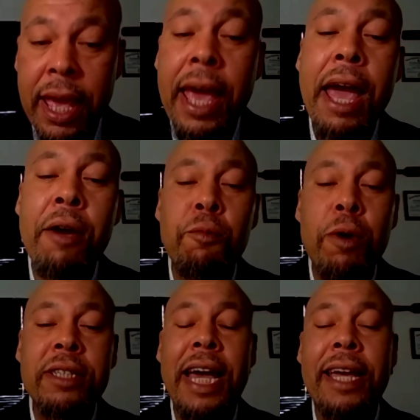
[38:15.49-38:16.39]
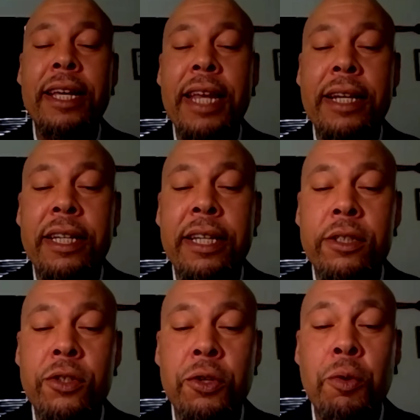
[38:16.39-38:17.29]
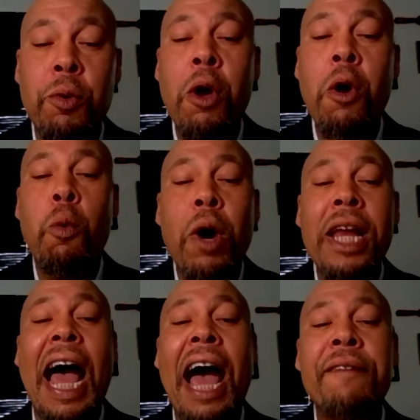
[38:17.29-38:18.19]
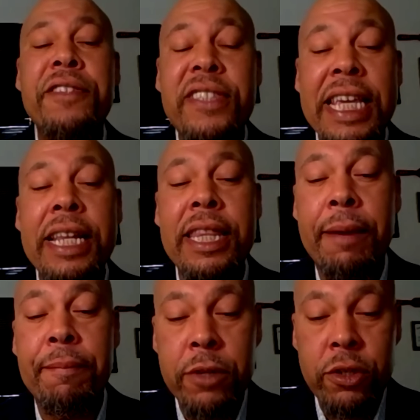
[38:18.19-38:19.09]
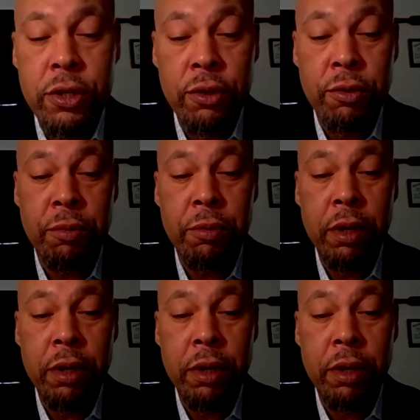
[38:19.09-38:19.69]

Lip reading: and once I connected it to what I've seen them do,